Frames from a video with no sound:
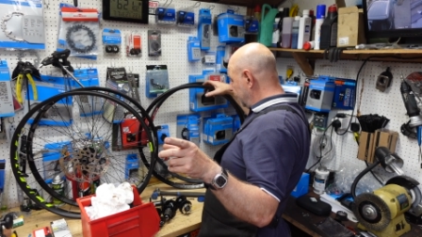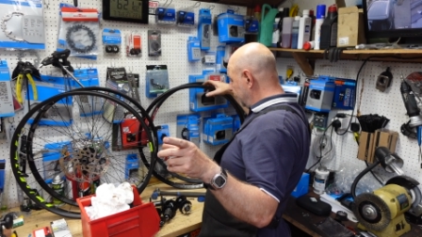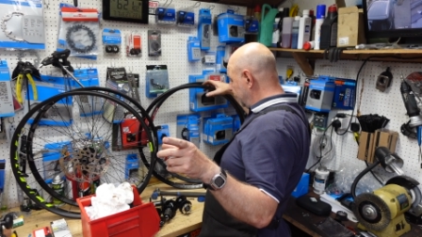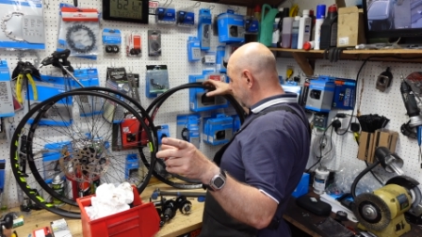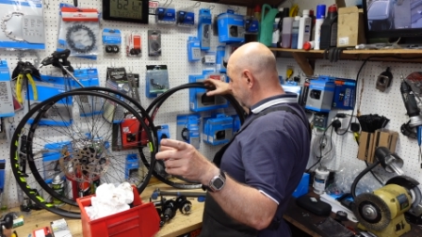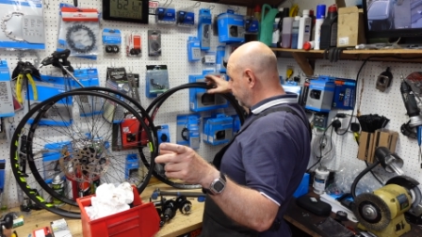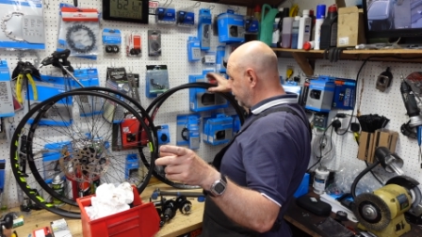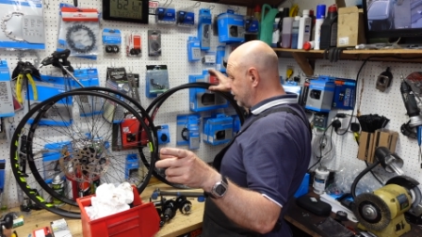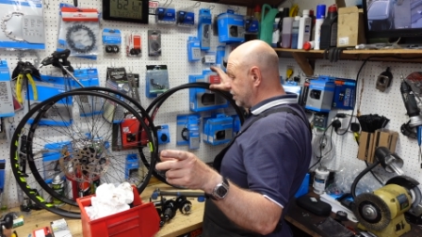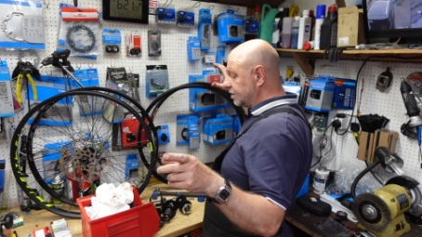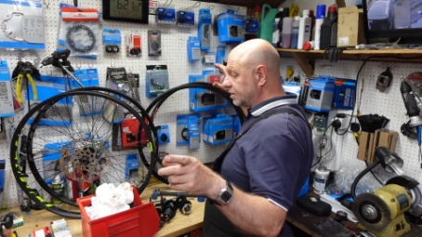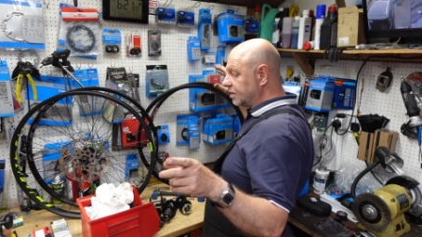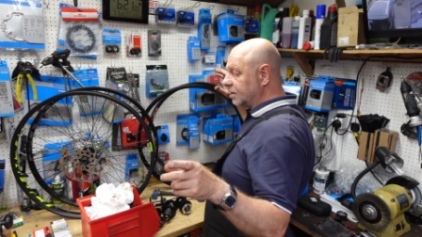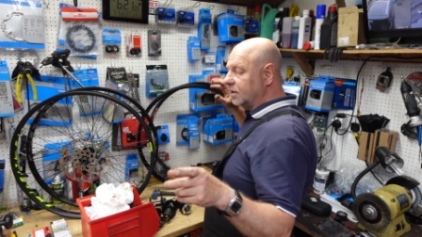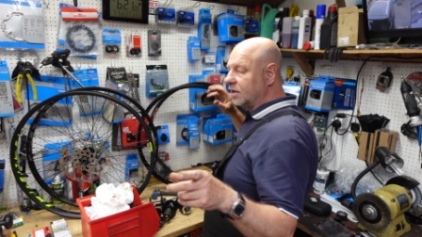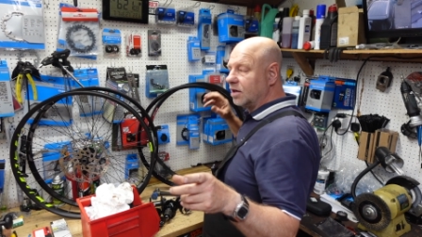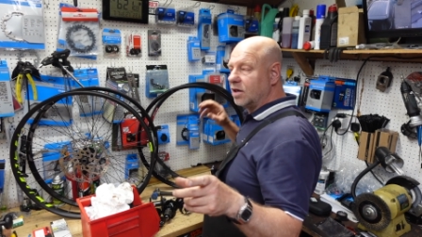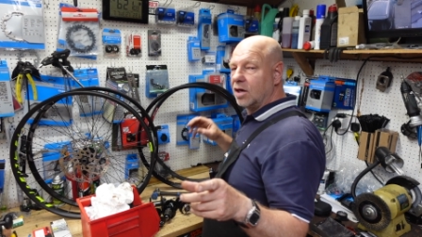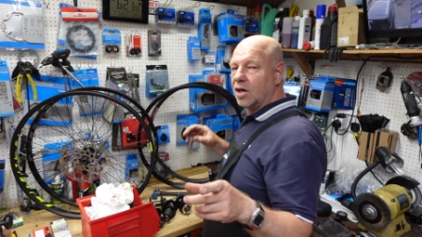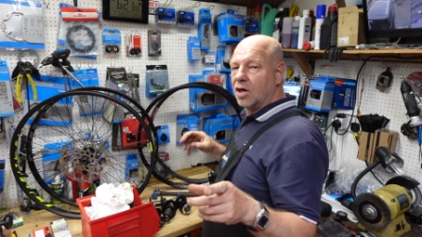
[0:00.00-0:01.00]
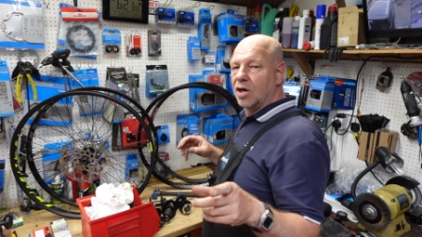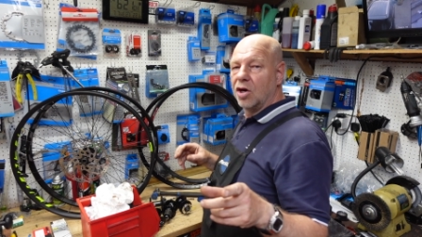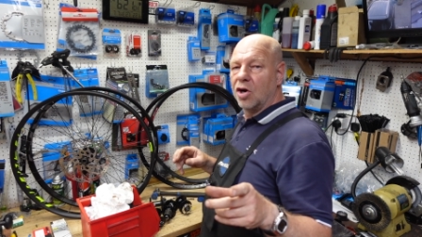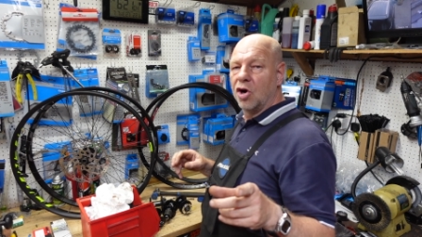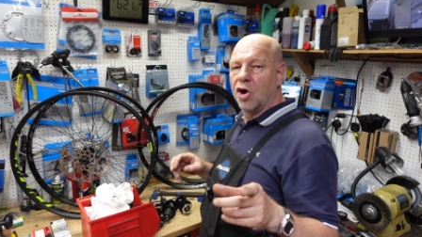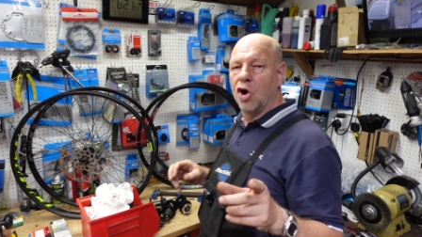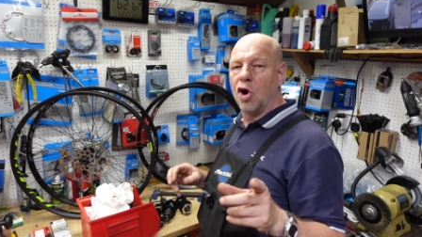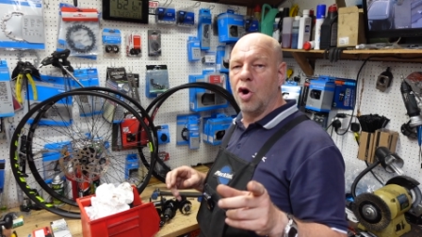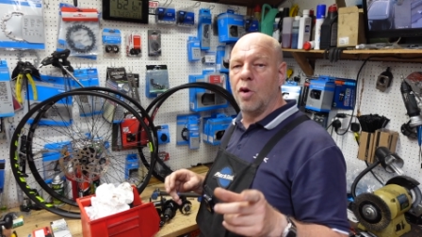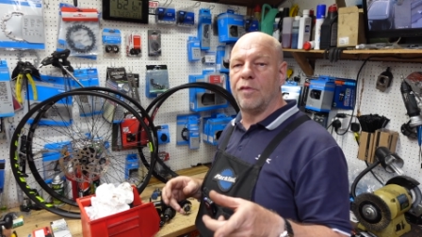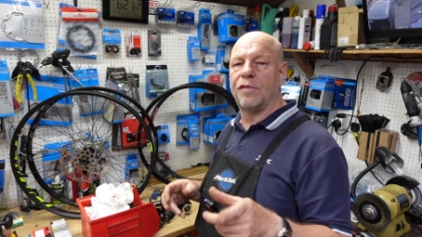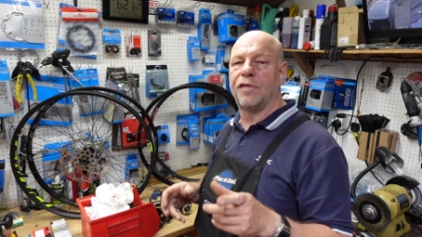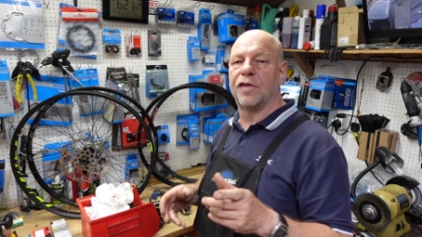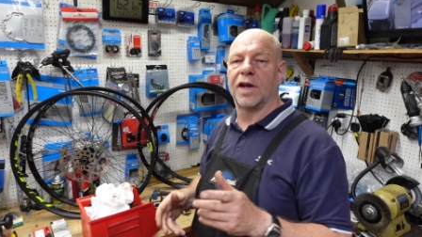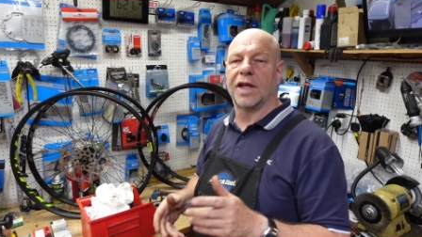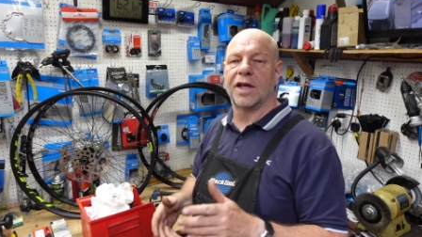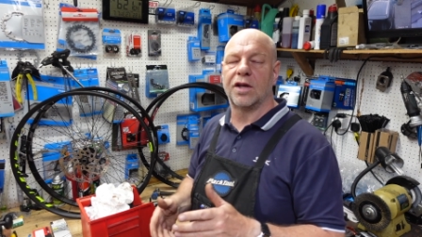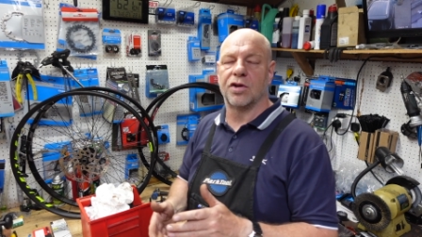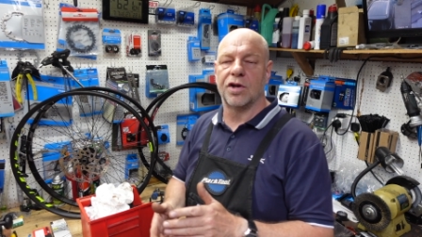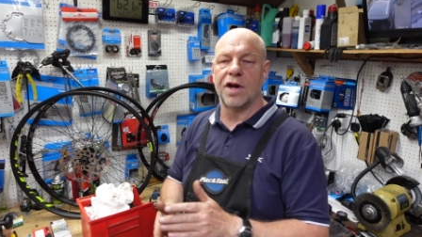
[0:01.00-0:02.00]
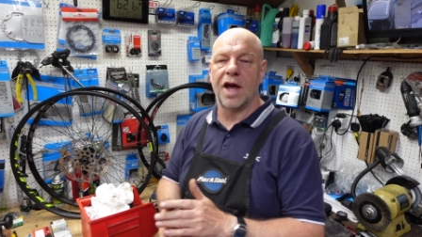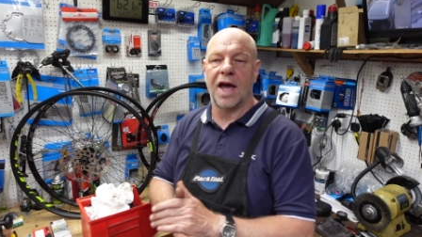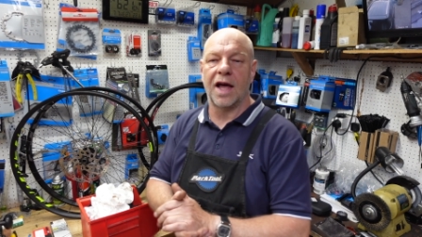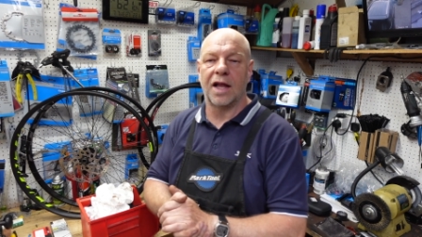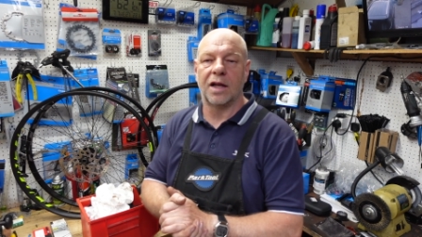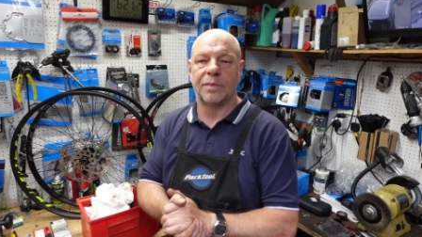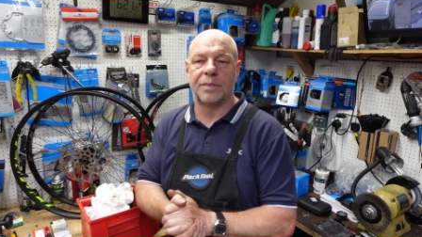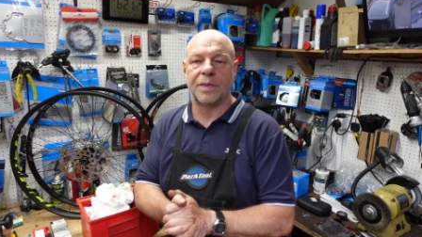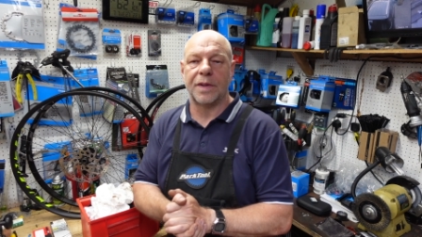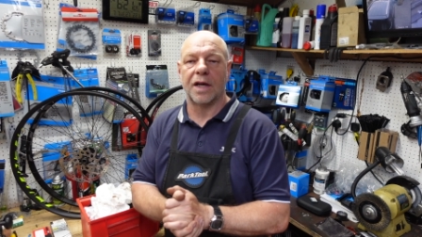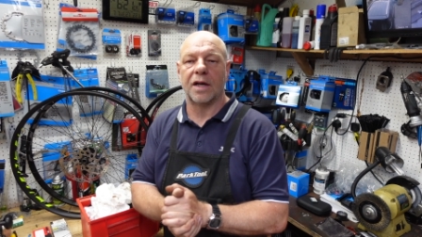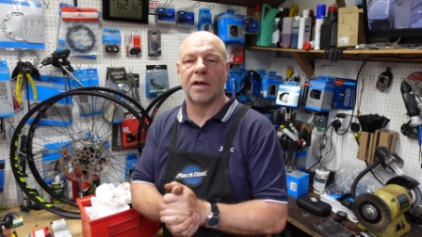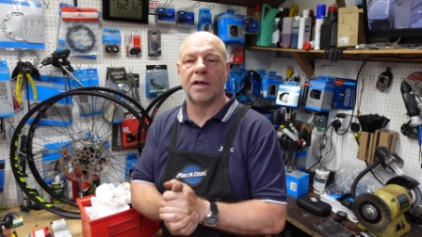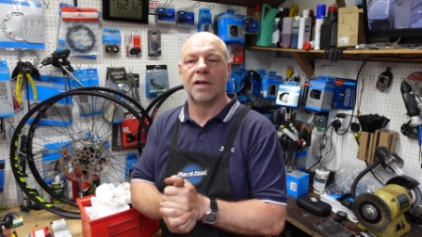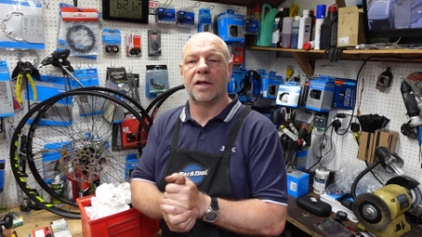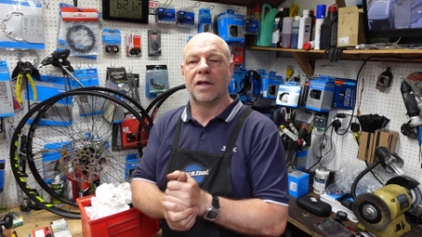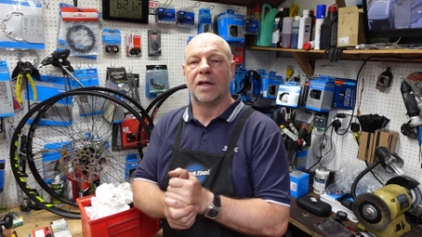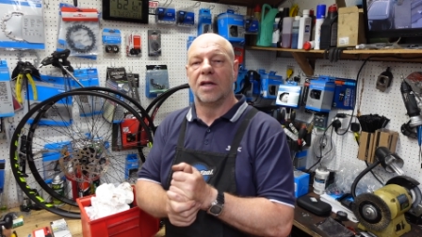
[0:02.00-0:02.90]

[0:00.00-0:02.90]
This is hopefully going to help you